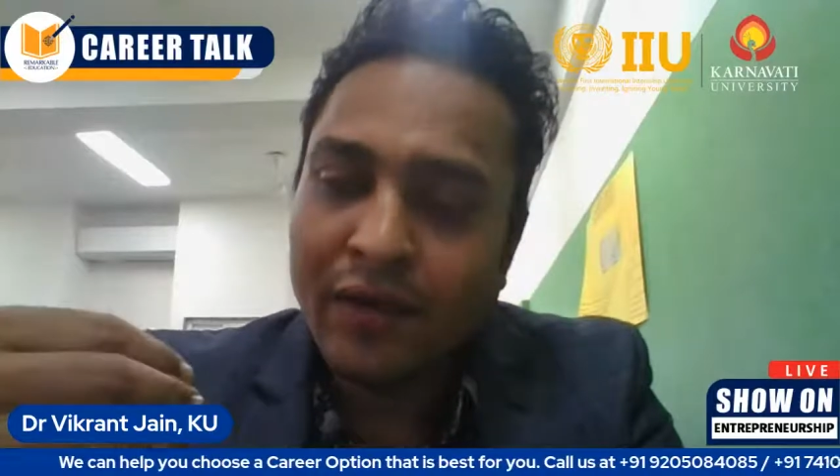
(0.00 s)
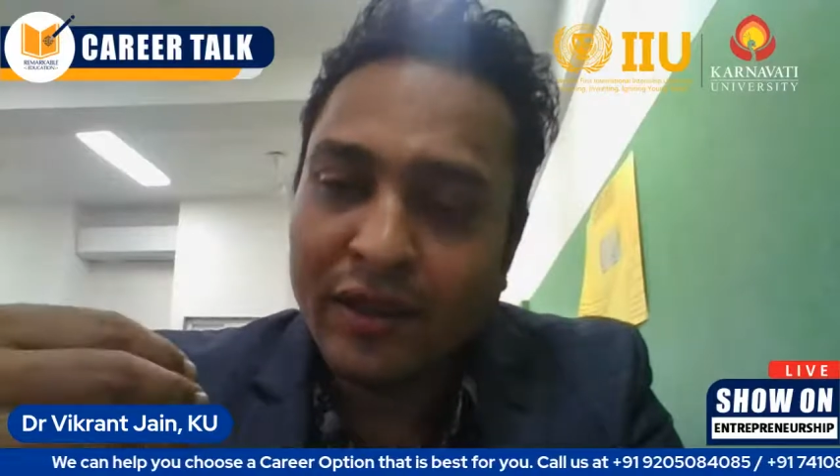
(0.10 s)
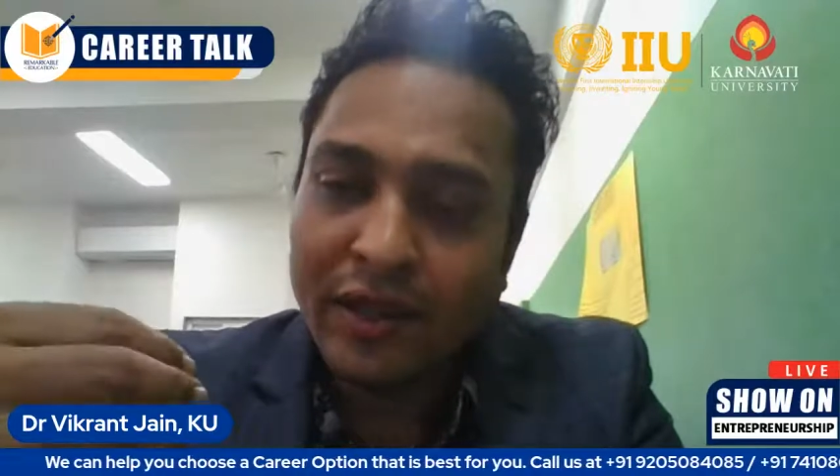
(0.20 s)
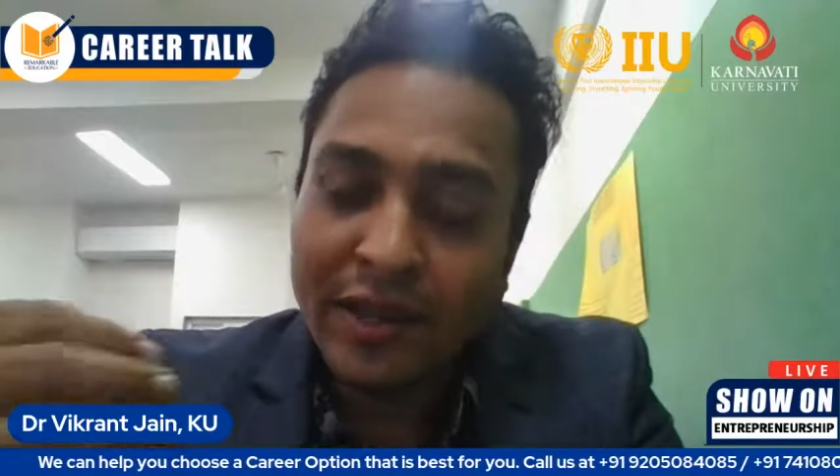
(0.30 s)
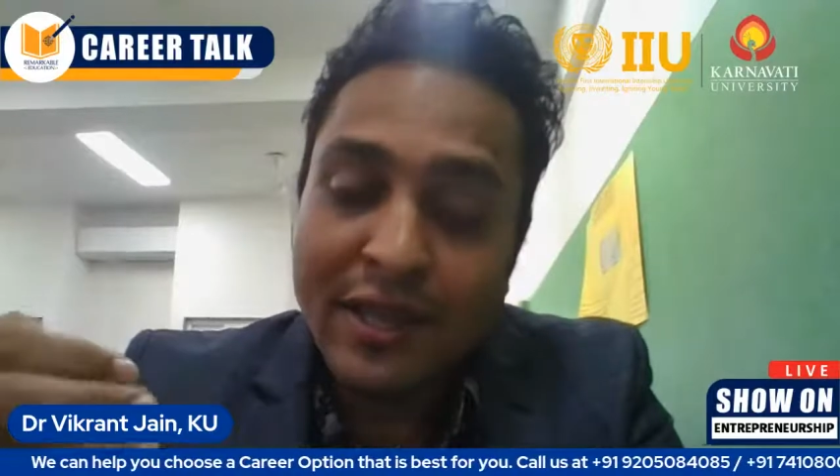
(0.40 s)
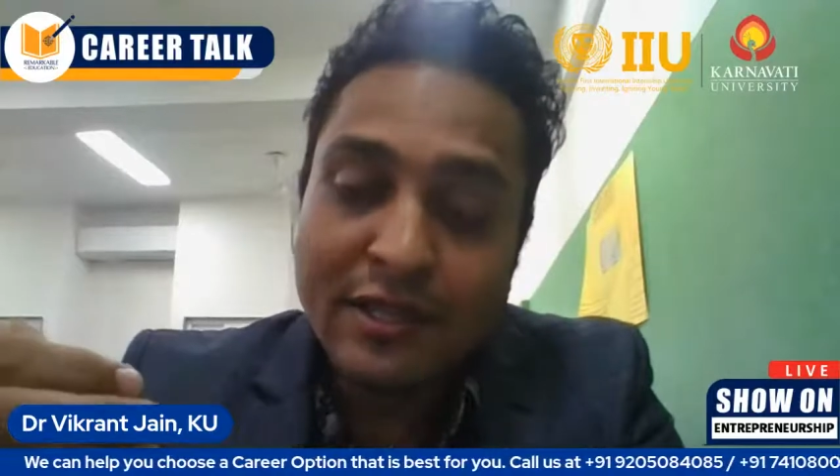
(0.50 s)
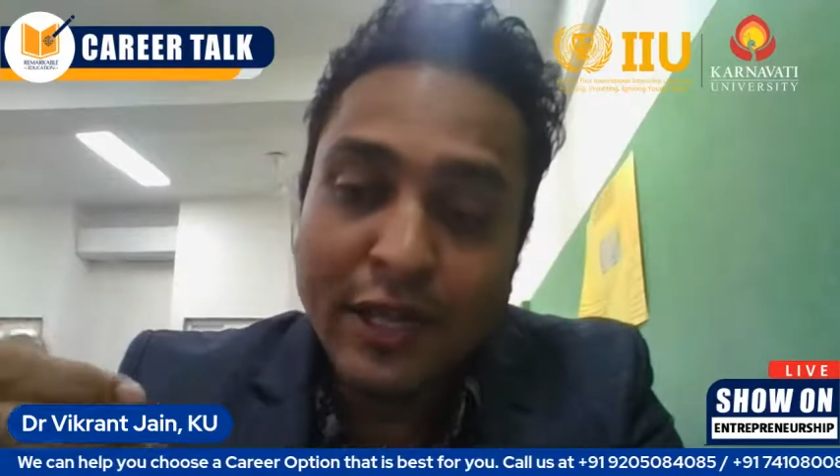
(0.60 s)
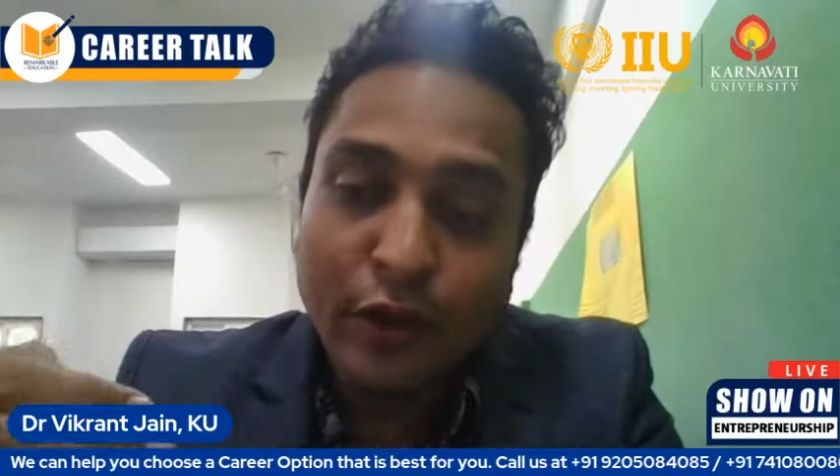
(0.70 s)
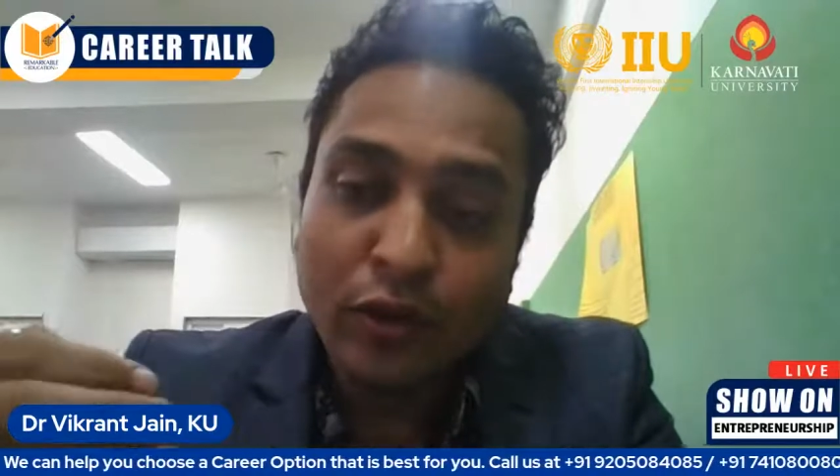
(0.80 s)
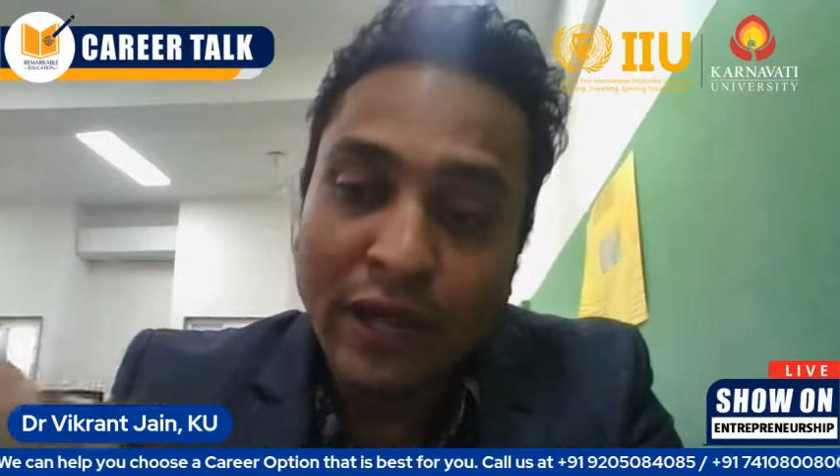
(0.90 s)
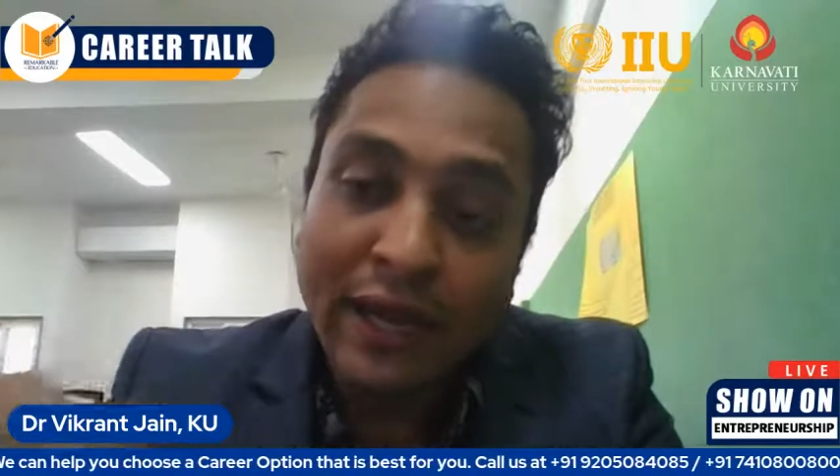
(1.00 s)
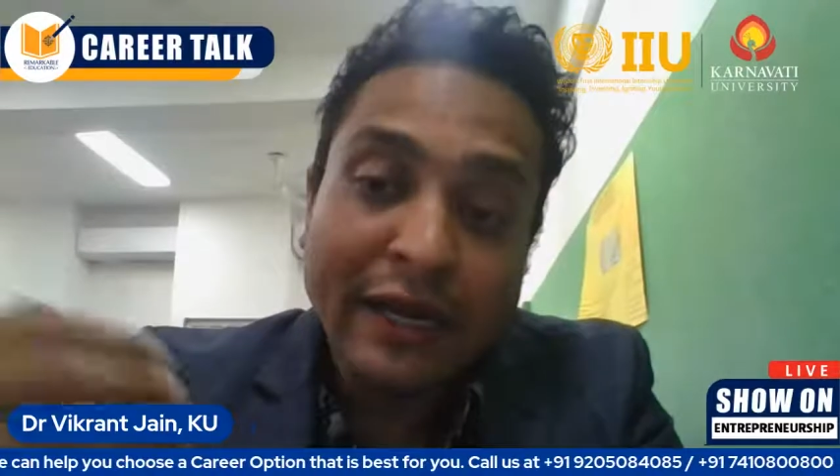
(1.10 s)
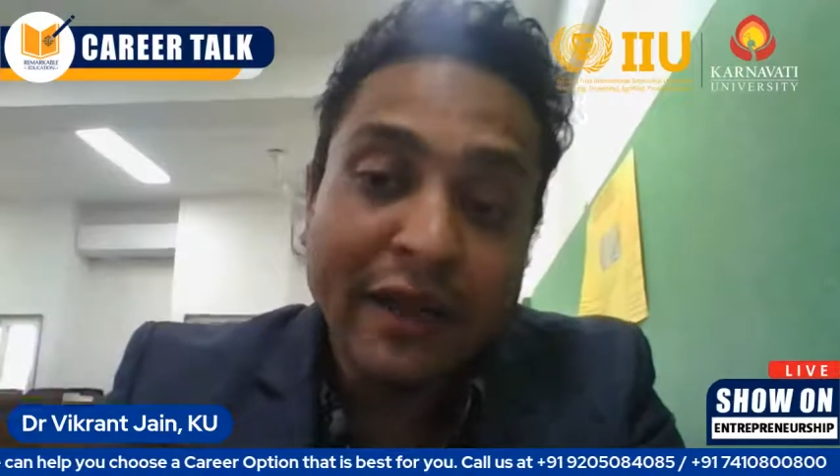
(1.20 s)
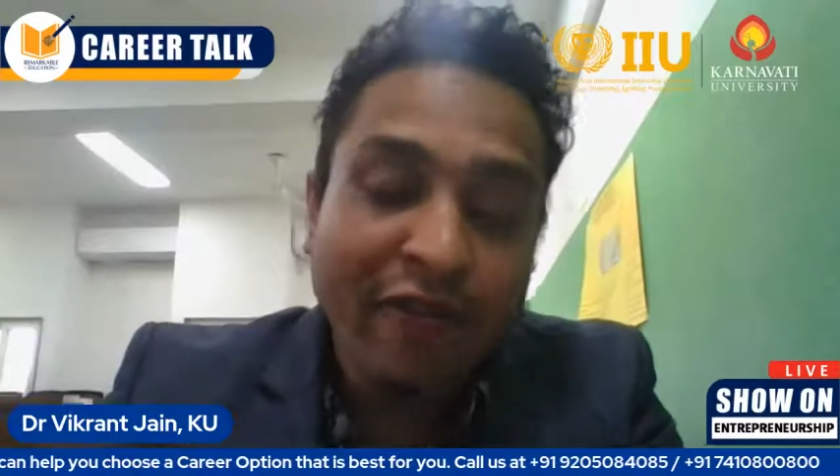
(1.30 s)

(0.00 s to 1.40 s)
with the things that you think